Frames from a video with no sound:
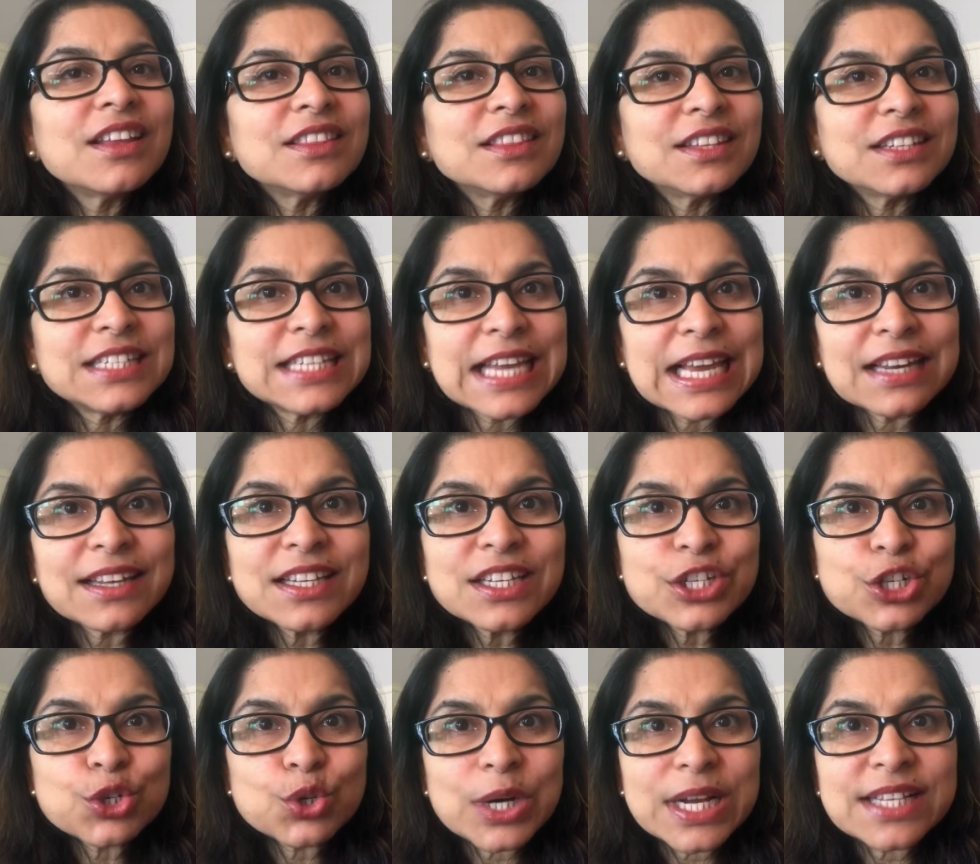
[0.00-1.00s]
the daily
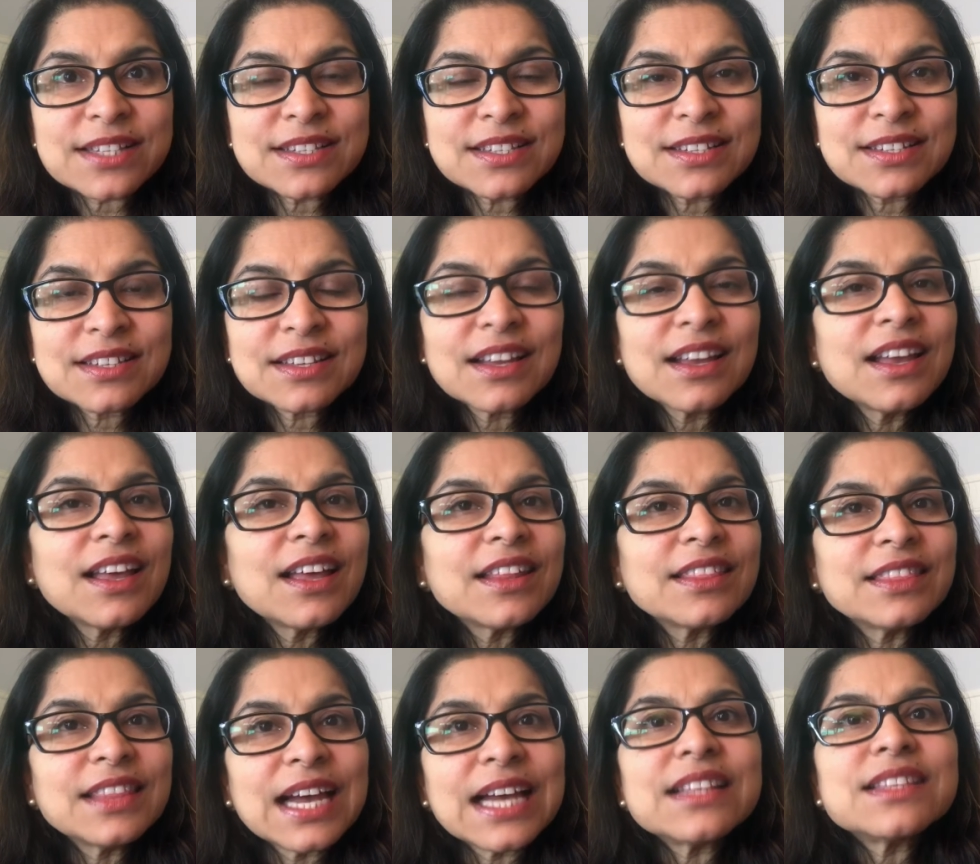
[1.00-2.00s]
stress
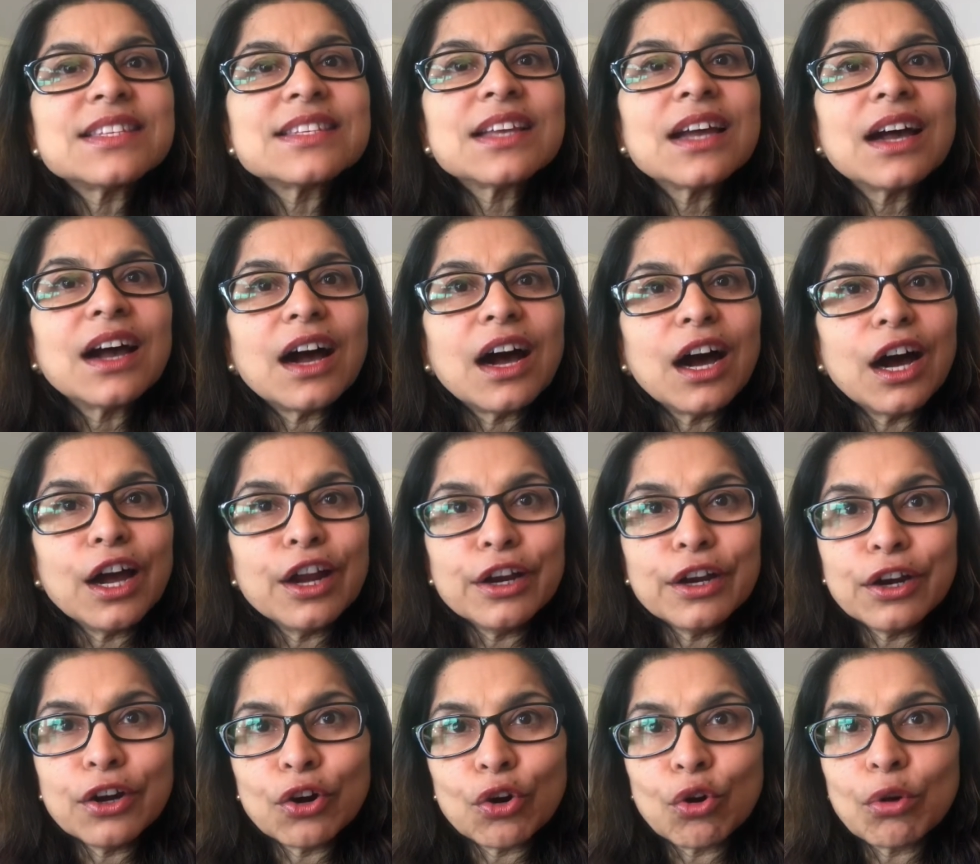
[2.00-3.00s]
that's a
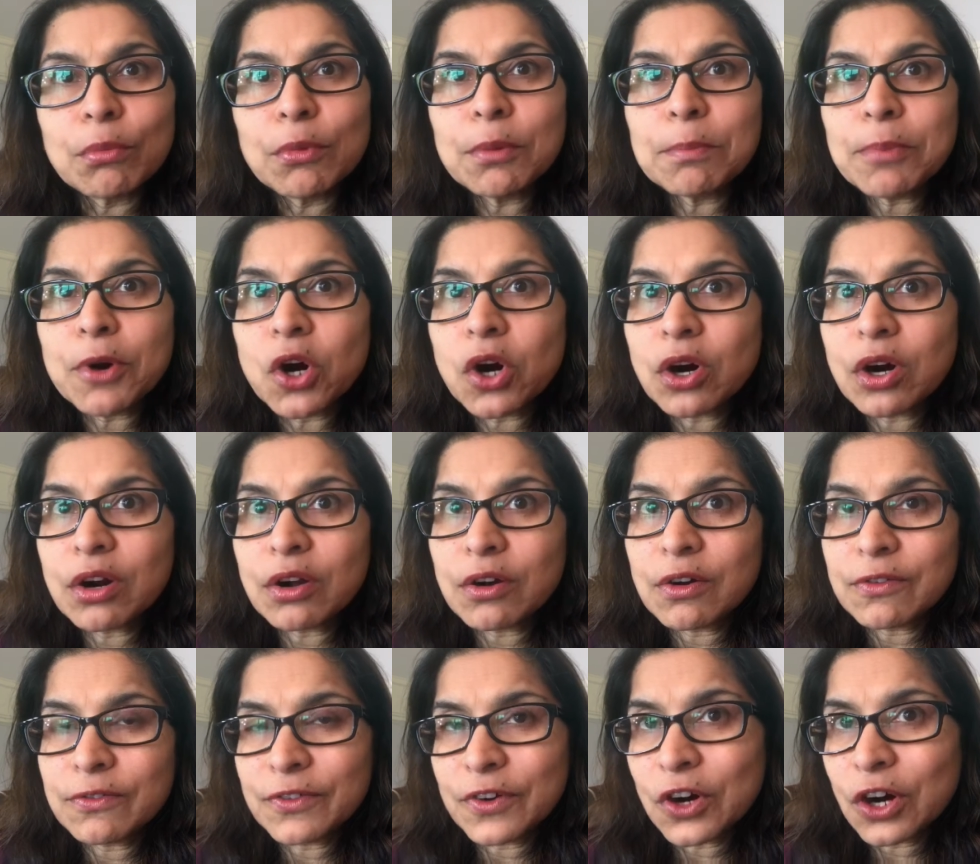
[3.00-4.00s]
normal part
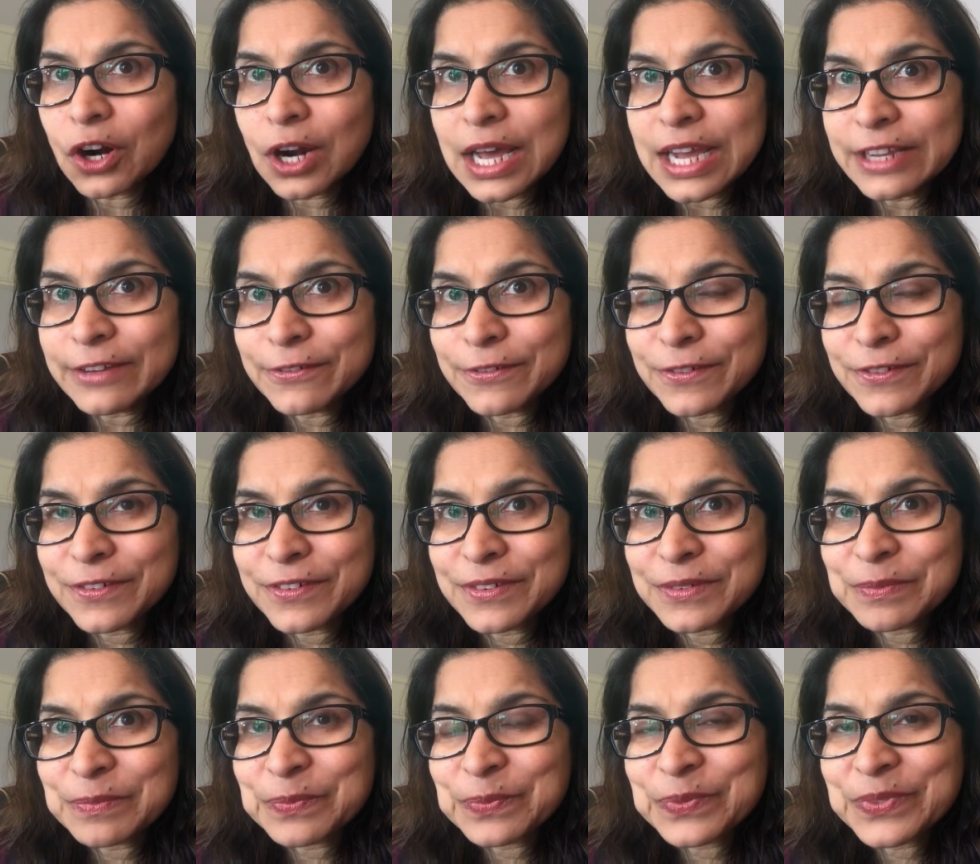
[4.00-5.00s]
of our life.
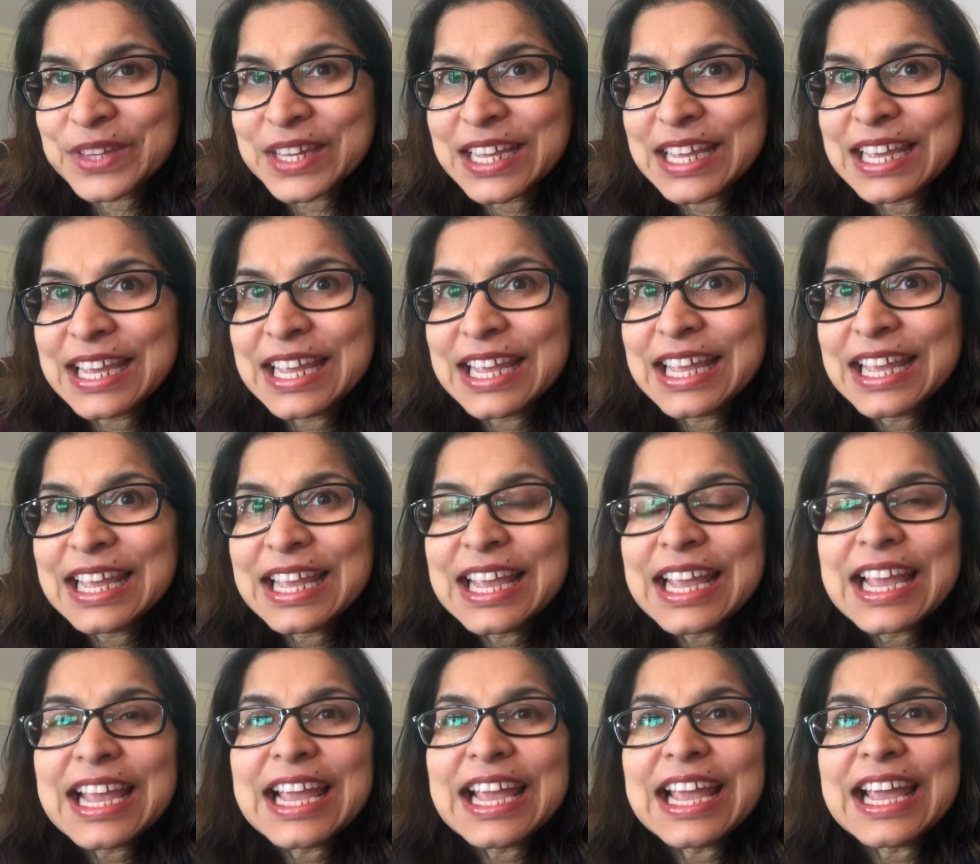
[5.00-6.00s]

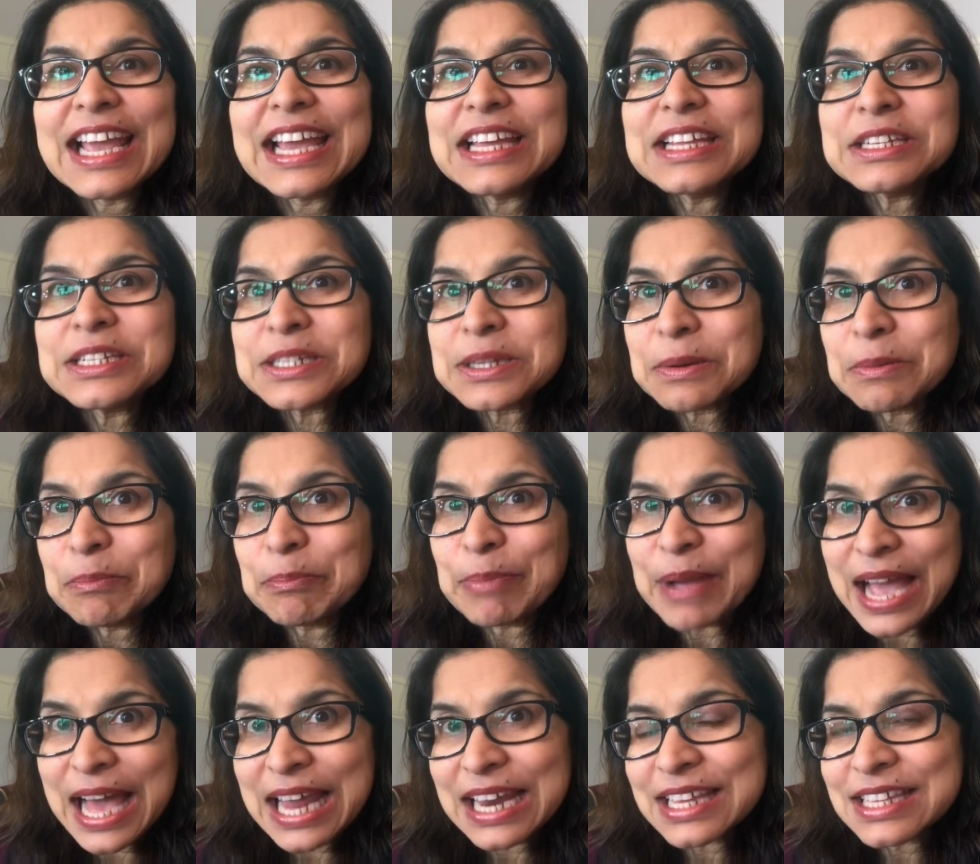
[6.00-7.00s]
And
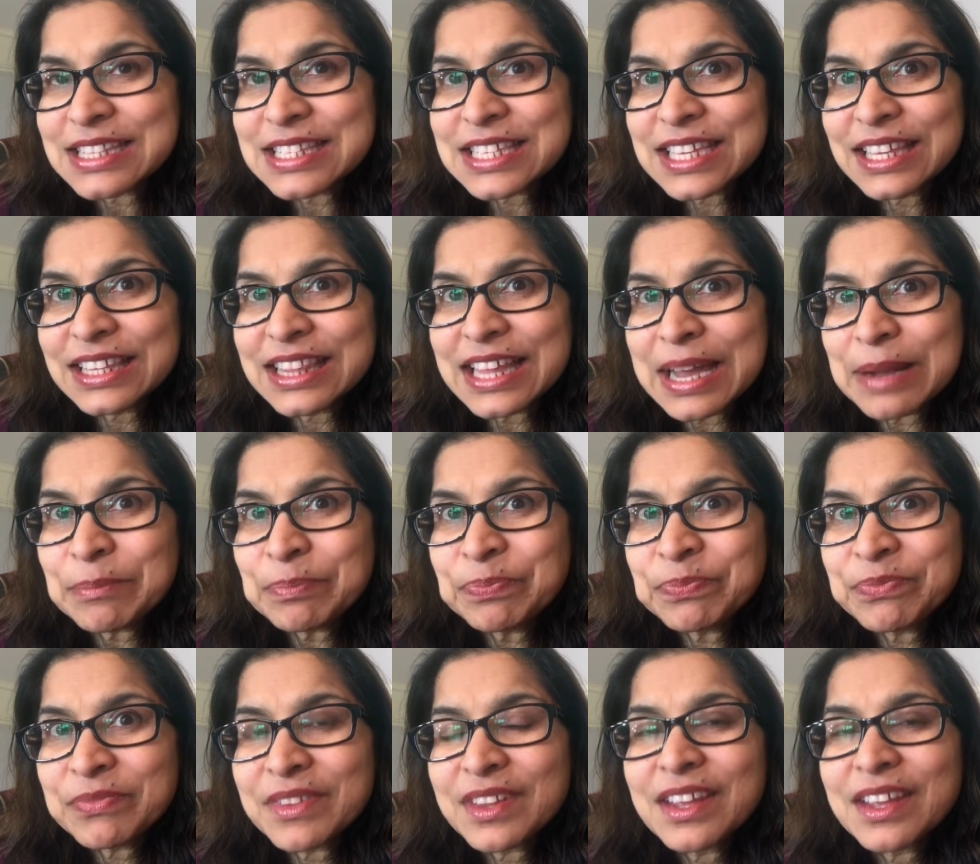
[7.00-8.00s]
balancing them